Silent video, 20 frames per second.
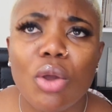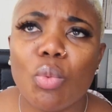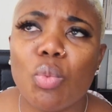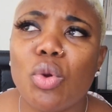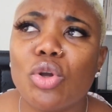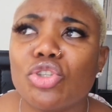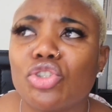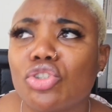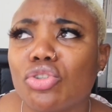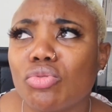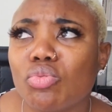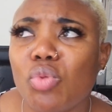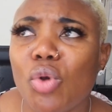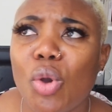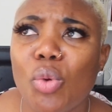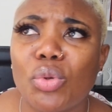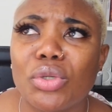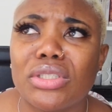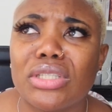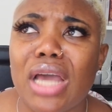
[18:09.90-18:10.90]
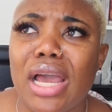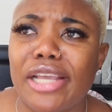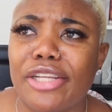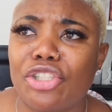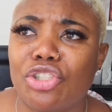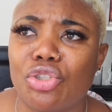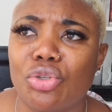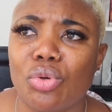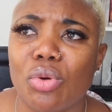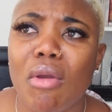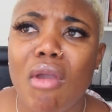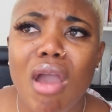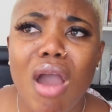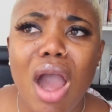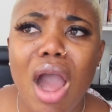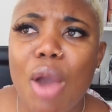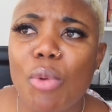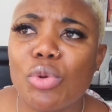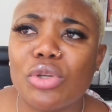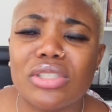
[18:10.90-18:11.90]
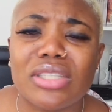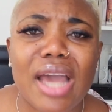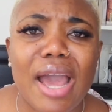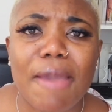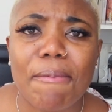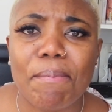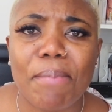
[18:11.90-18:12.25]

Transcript: What would I do? How would I